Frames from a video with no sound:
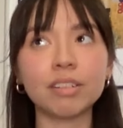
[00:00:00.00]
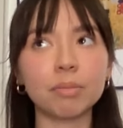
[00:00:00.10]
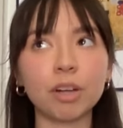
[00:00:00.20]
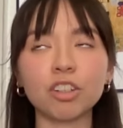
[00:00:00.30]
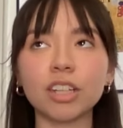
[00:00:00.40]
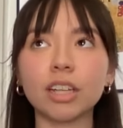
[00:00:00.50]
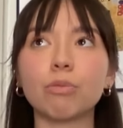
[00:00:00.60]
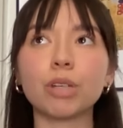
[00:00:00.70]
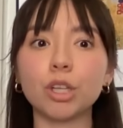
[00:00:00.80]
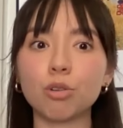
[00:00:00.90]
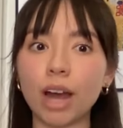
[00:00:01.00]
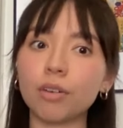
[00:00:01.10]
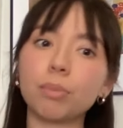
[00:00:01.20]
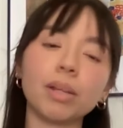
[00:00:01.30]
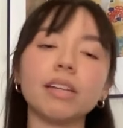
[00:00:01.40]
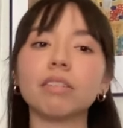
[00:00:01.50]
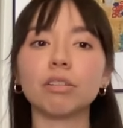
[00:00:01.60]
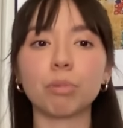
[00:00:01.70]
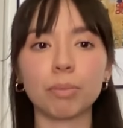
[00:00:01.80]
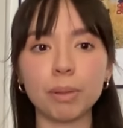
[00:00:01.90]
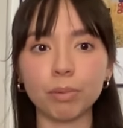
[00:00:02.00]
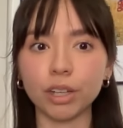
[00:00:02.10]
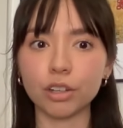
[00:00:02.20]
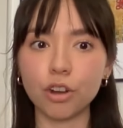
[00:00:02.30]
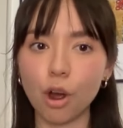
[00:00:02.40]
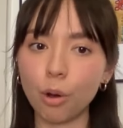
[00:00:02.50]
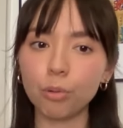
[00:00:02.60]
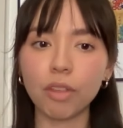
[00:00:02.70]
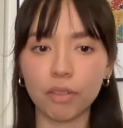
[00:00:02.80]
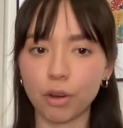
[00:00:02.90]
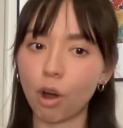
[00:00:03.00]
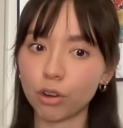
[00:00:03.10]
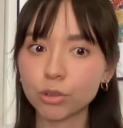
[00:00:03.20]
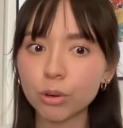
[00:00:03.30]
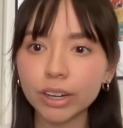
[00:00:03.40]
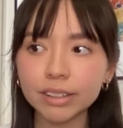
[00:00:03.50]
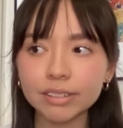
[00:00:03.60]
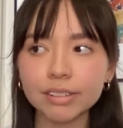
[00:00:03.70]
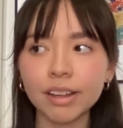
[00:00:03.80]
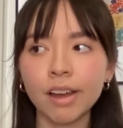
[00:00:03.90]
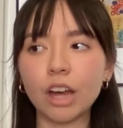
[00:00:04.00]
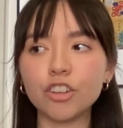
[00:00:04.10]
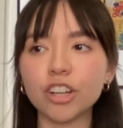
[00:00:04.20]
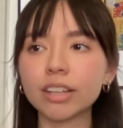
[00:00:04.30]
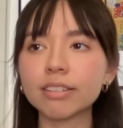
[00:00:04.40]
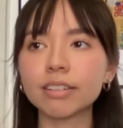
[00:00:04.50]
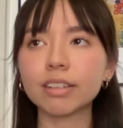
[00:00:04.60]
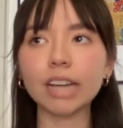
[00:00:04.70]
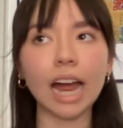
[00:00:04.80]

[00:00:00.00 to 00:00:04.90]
especially in like really crowded places where people like know that there are tourists. Just